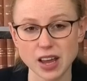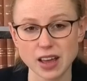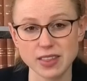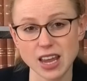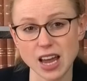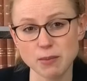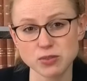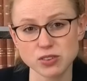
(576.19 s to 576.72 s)
and
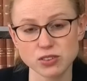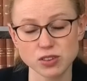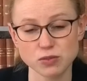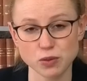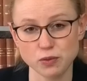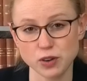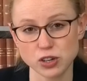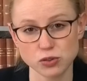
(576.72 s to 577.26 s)
the absence of
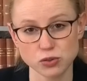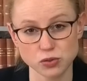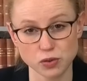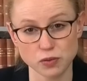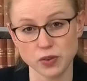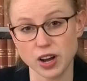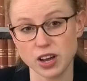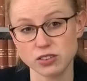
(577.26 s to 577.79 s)
officials or
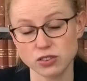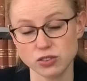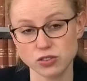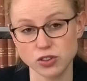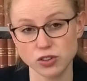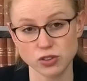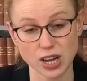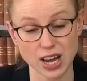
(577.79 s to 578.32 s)
advisors
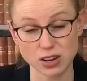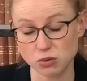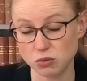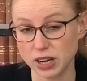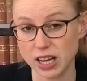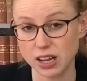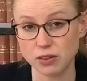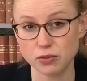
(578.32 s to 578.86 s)
due to annual
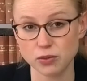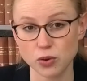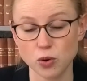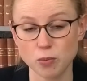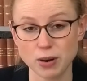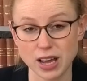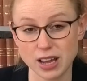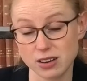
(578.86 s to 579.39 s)
leave
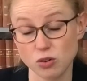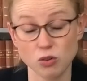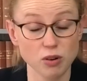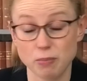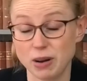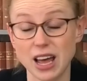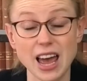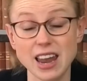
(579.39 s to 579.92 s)
or
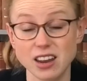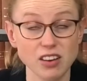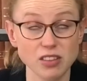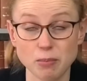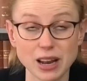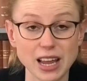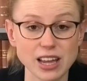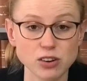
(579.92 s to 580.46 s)
any other
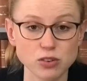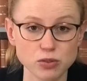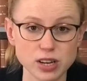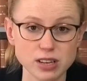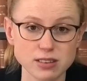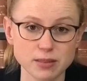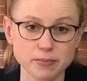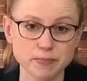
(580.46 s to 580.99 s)
planned
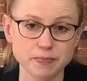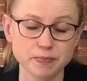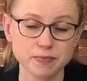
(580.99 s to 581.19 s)
reason.